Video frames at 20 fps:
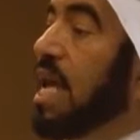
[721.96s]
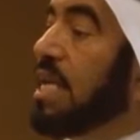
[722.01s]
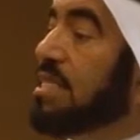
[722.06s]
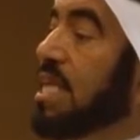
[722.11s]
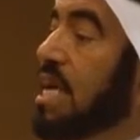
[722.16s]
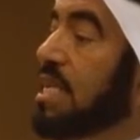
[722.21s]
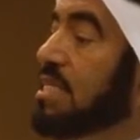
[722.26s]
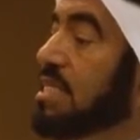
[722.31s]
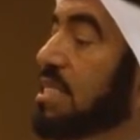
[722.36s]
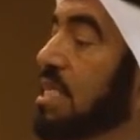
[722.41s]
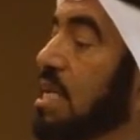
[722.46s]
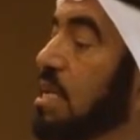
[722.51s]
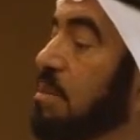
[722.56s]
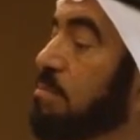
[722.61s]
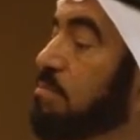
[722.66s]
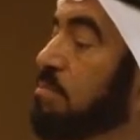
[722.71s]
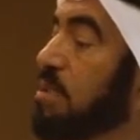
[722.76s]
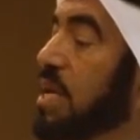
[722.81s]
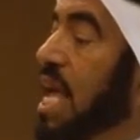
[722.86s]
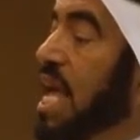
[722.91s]
Let us
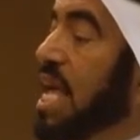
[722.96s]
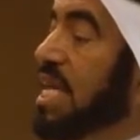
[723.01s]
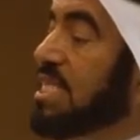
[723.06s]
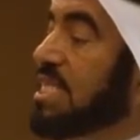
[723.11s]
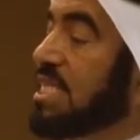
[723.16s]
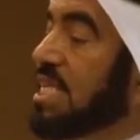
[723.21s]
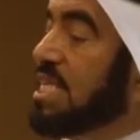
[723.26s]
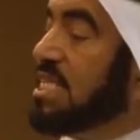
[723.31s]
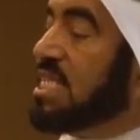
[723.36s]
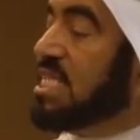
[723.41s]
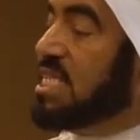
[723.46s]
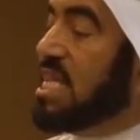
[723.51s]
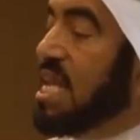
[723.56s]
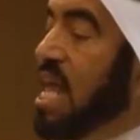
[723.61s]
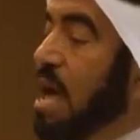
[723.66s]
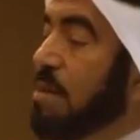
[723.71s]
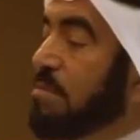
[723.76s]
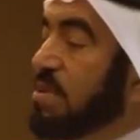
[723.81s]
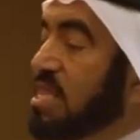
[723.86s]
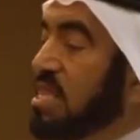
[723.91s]
embrace
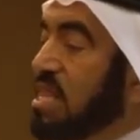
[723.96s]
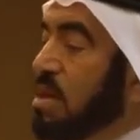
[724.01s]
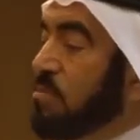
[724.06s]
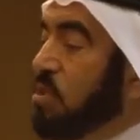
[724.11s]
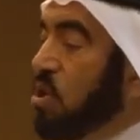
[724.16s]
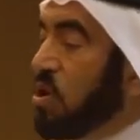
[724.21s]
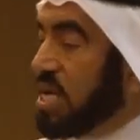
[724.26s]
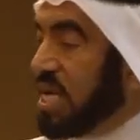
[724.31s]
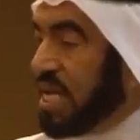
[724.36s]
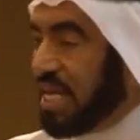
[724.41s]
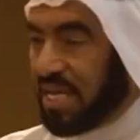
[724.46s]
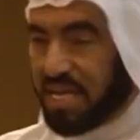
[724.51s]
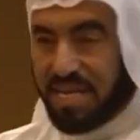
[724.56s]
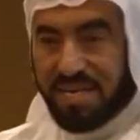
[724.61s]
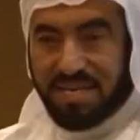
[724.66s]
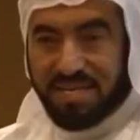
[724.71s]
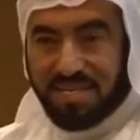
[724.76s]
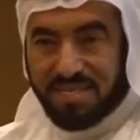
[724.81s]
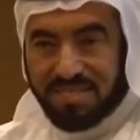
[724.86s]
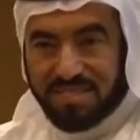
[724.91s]
Islam in the
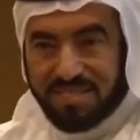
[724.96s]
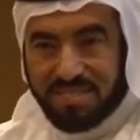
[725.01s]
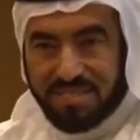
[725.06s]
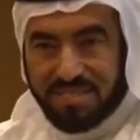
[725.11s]
morning